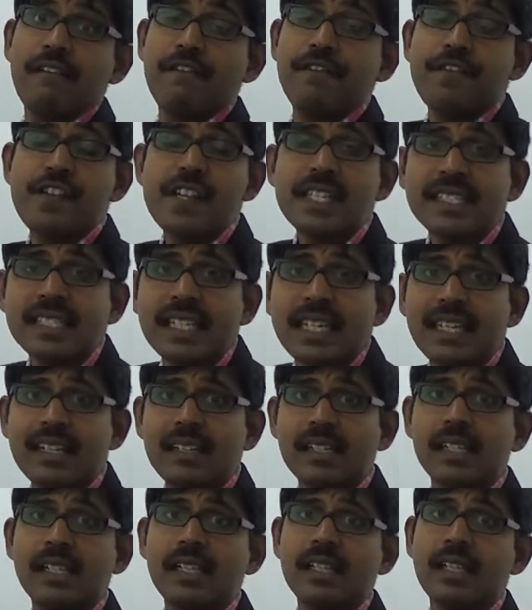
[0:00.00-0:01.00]

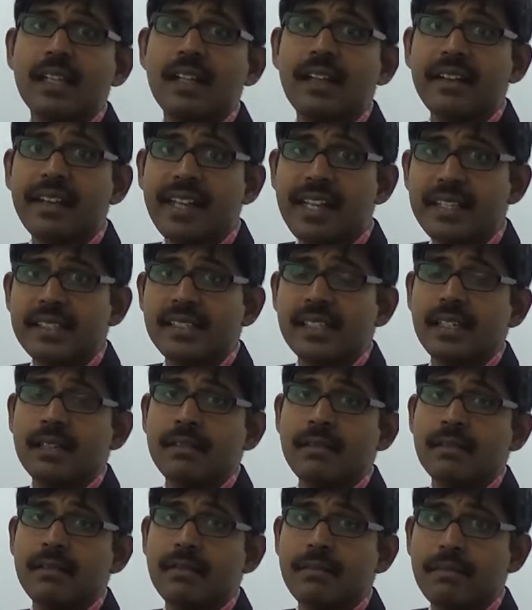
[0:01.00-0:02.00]
physical
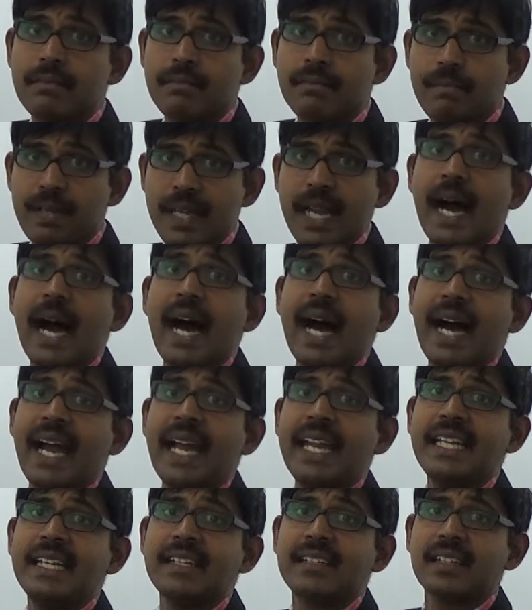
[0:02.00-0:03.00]
reason
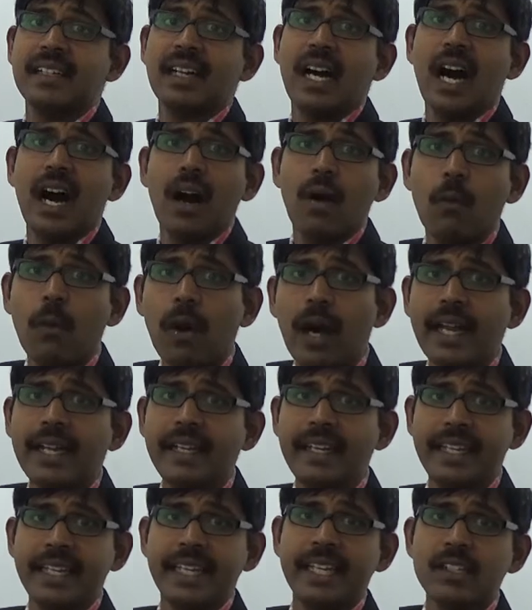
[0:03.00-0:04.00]
behind
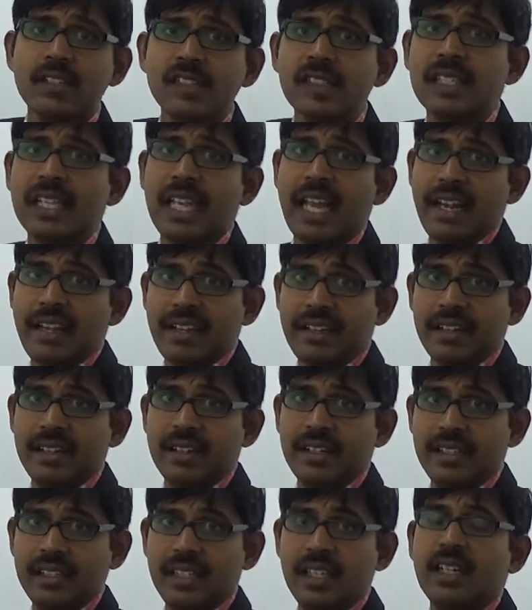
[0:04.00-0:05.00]
avoiding insulator